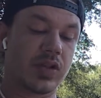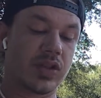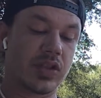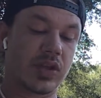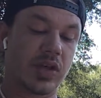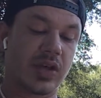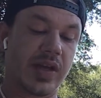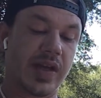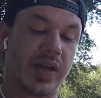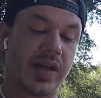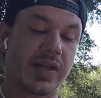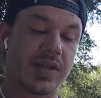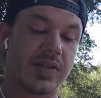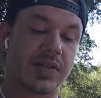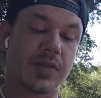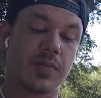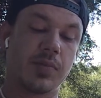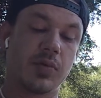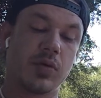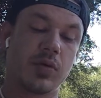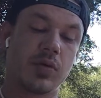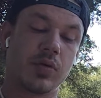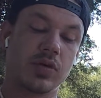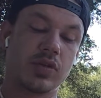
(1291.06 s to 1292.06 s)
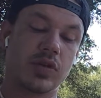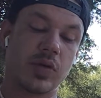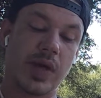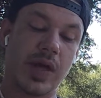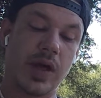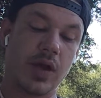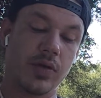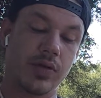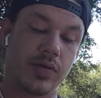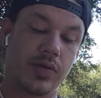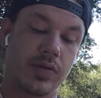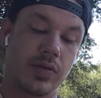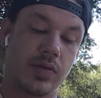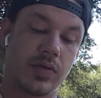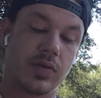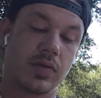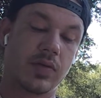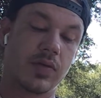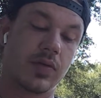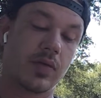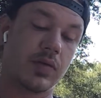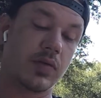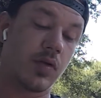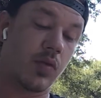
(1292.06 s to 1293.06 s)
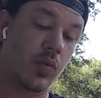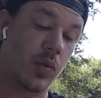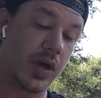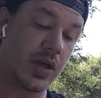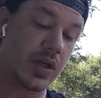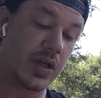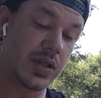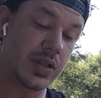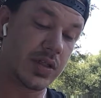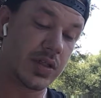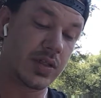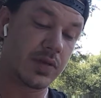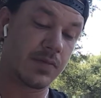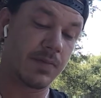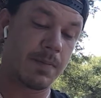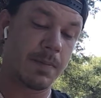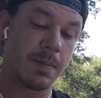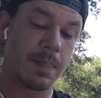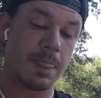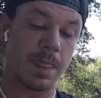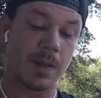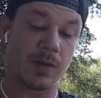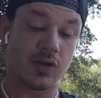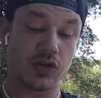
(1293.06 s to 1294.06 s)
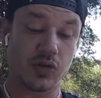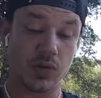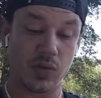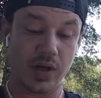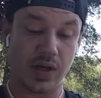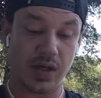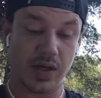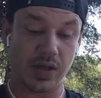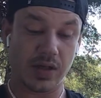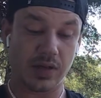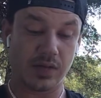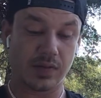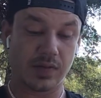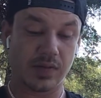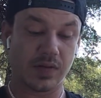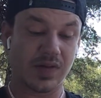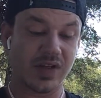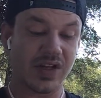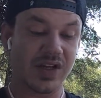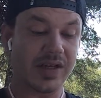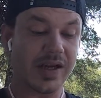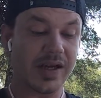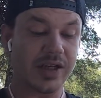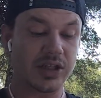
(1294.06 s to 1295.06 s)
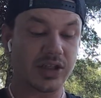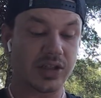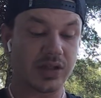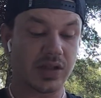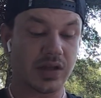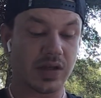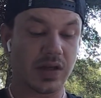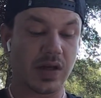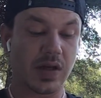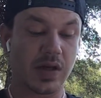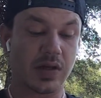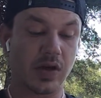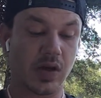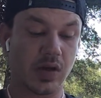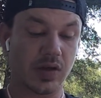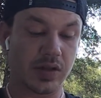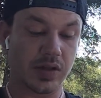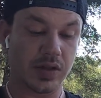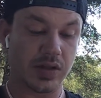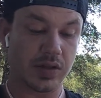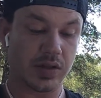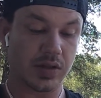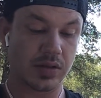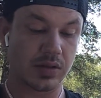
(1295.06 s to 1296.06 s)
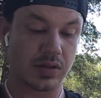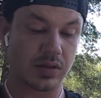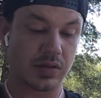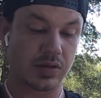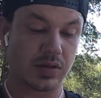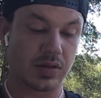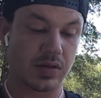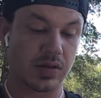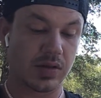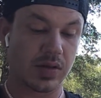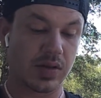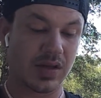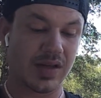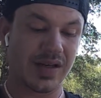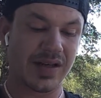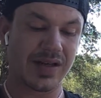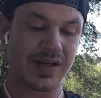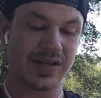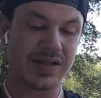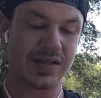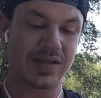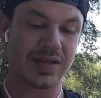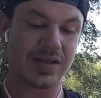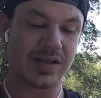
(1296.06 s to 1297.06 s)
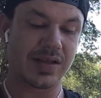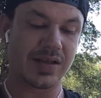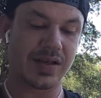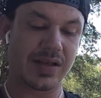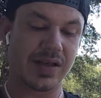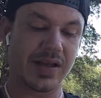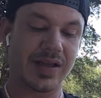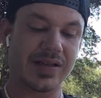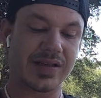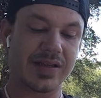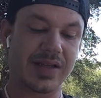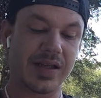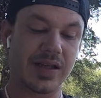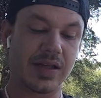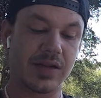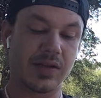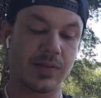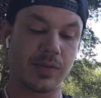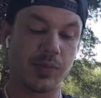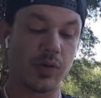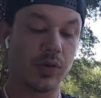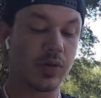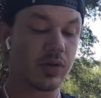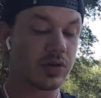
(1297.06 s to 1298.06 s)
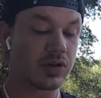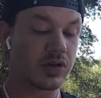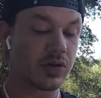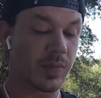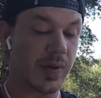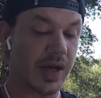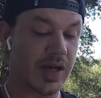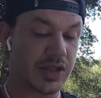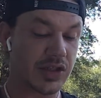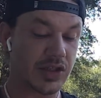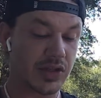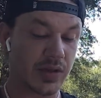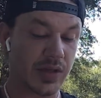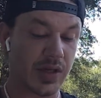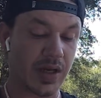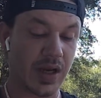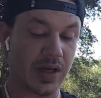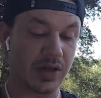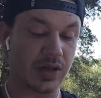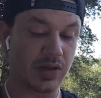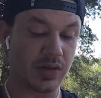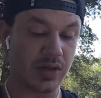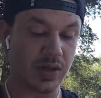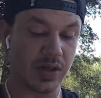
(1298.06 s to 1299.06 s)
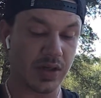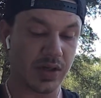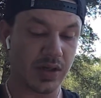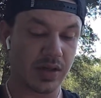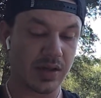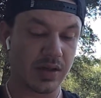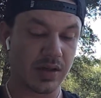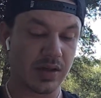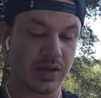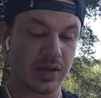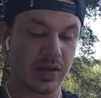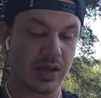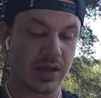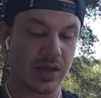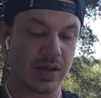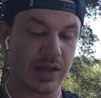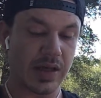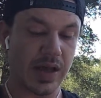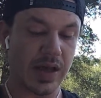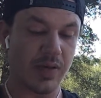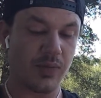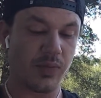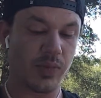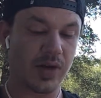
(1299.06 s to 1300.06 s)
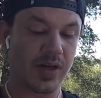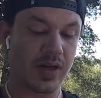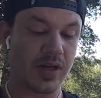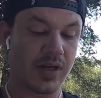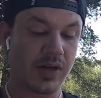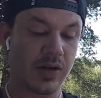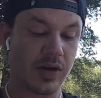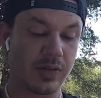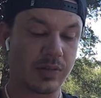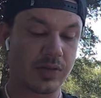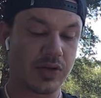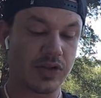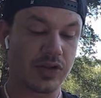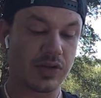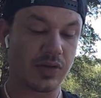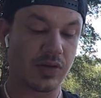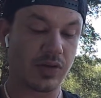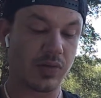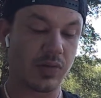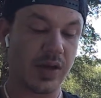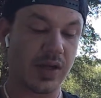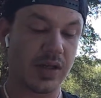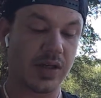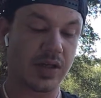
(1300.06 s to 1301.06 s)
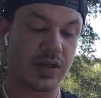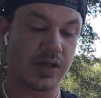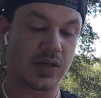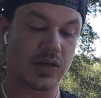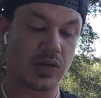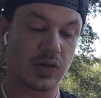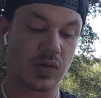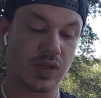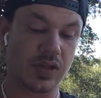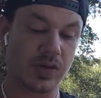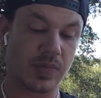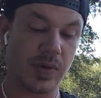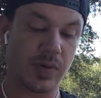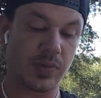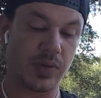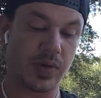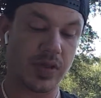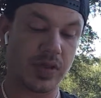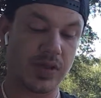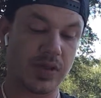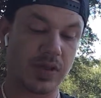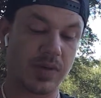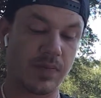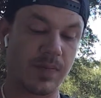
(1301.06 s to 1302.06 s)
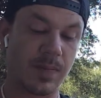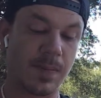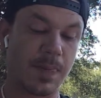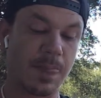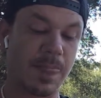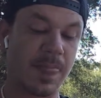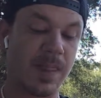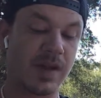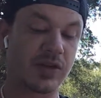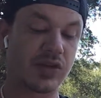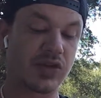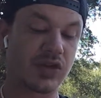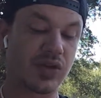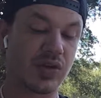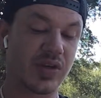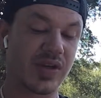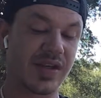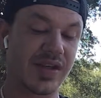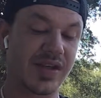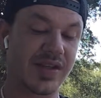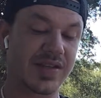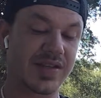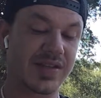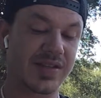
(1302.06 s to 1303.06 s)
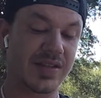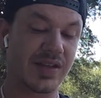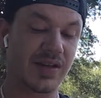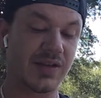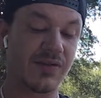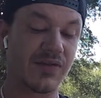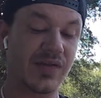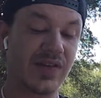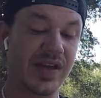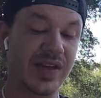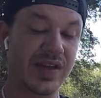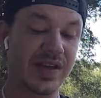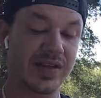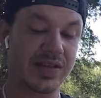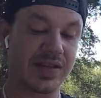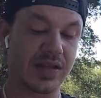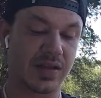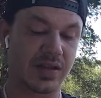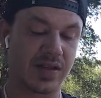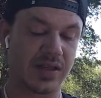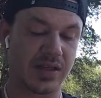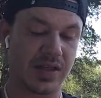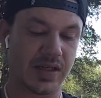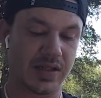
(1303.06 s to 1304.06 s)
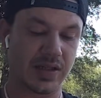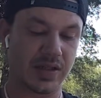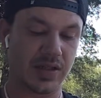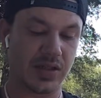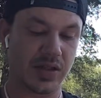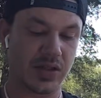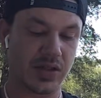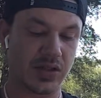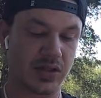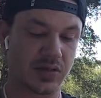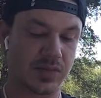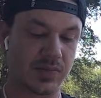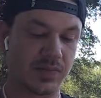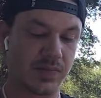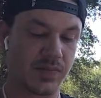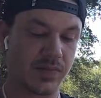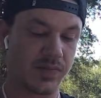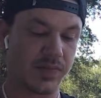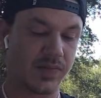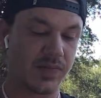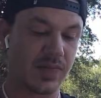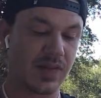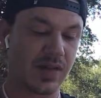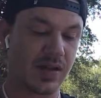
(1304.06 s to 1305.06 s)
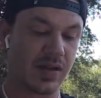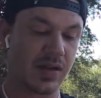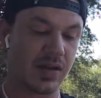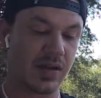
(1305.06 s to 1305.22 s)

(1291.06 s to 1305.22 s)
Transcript: The golden stargate is the portal to health, awareness, joy, connection, and knowledge. It is indeed the portal to mastery and unity. Yet when it comes to awakening source memories, the journey itself is the destination.